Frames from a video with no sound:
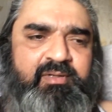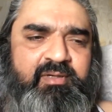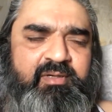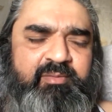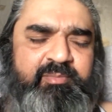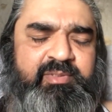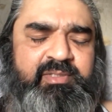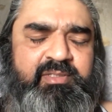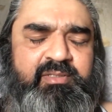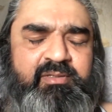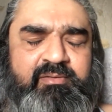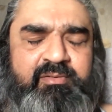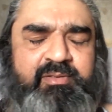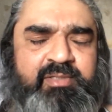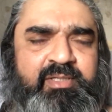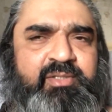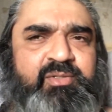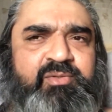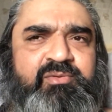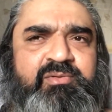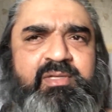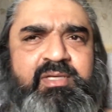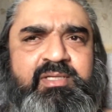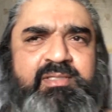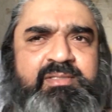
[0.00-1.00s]
I've been told I
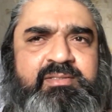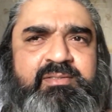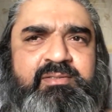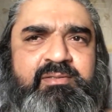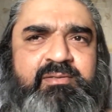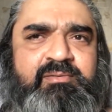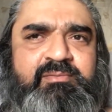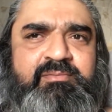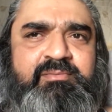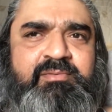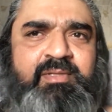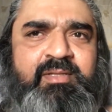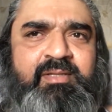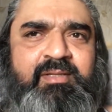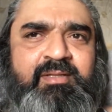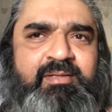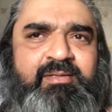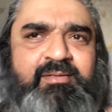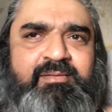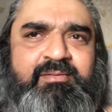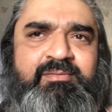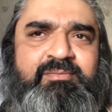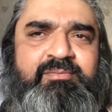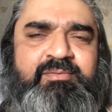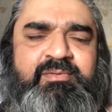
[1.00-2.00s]
do that, so,
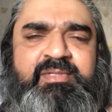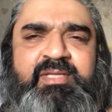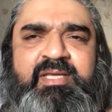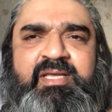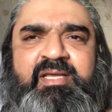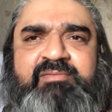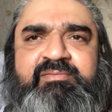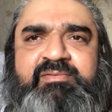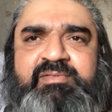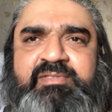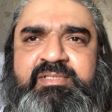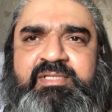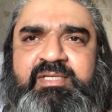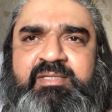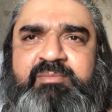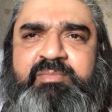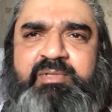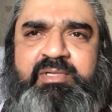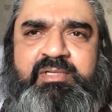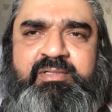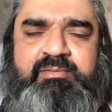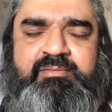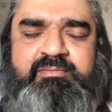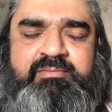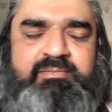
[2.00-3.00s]
well, they haven't said,
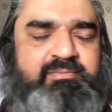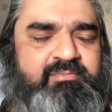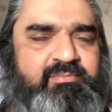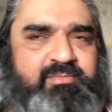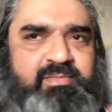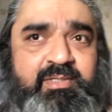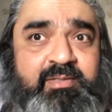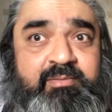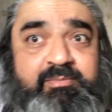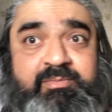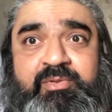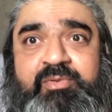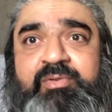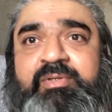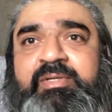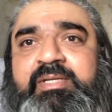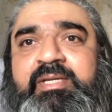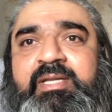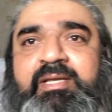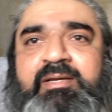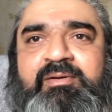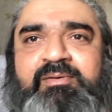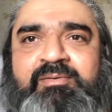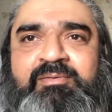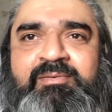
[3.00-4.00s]
but well, I'm doing
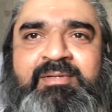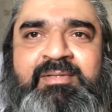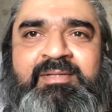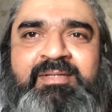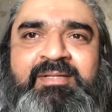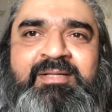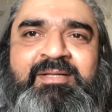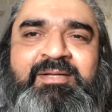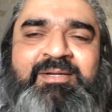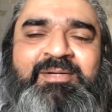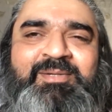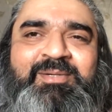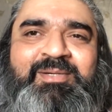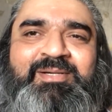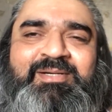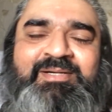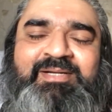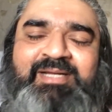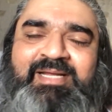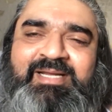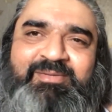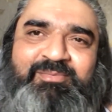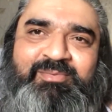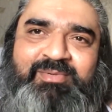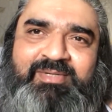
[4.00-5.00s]
it now.
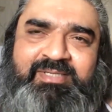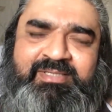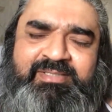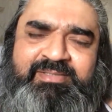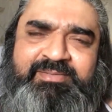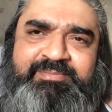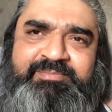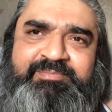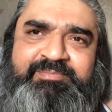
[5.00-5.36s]
Anyway,